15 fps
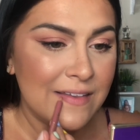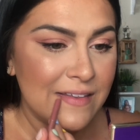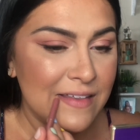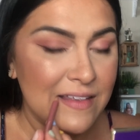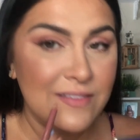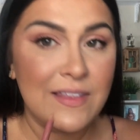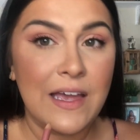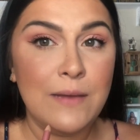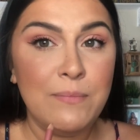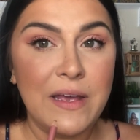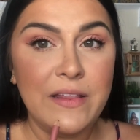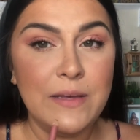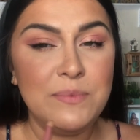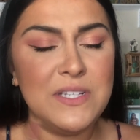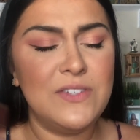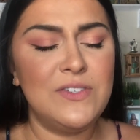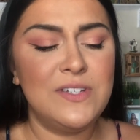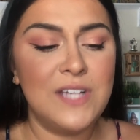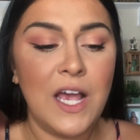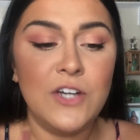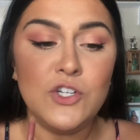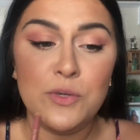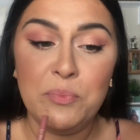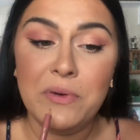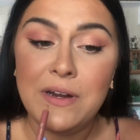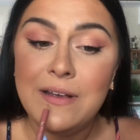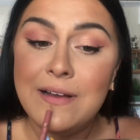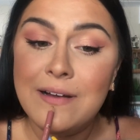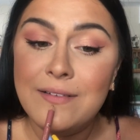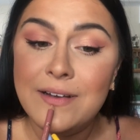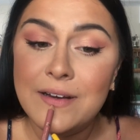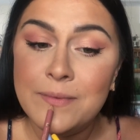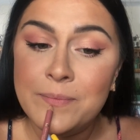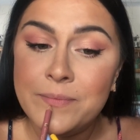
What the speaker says: and line my lips. It's such a pretty color.